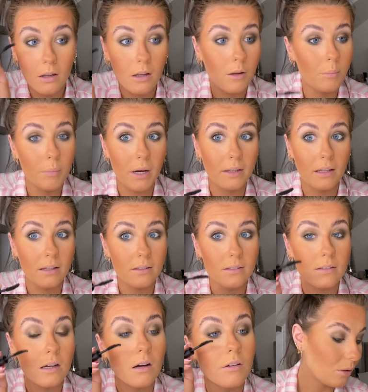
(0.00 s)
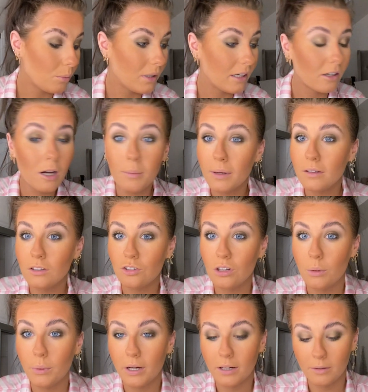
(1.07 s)
by that stuff. When I come out the
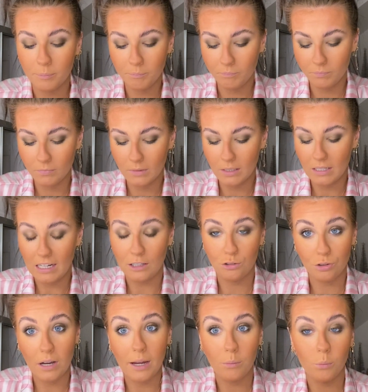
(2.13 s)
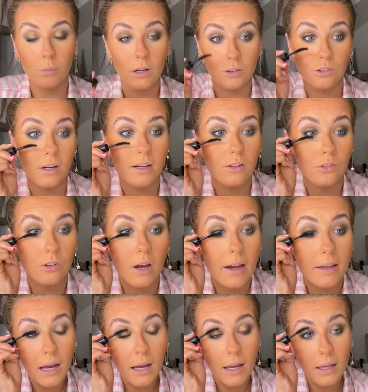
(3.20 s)
shower, I try and dry
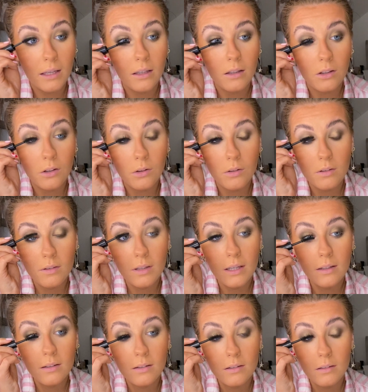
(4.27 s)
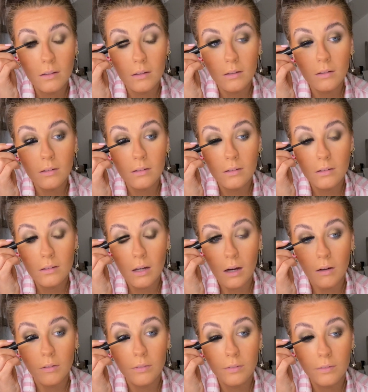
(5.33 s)
it. I use this
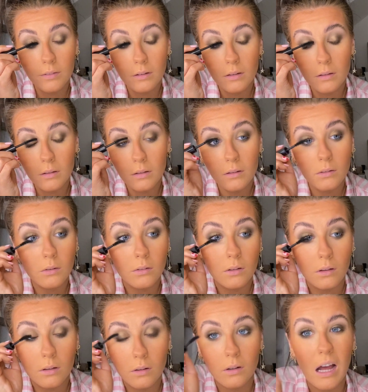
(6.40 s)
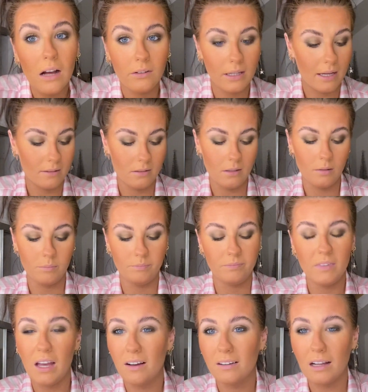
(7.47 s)
stuff. Hold on, I'll get it.
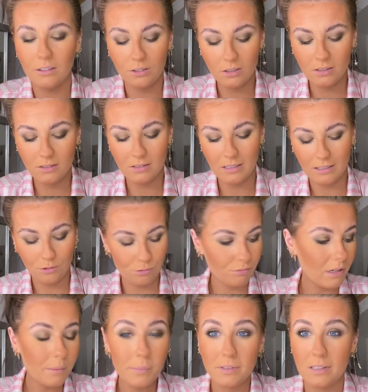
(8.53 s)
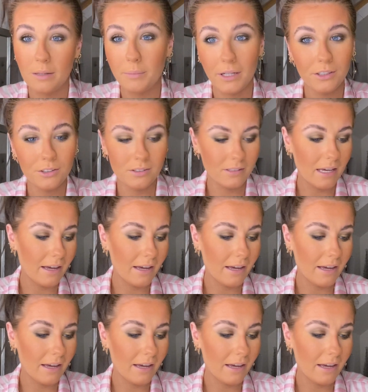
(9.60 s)
I'll just, it's right beside me, I'll just get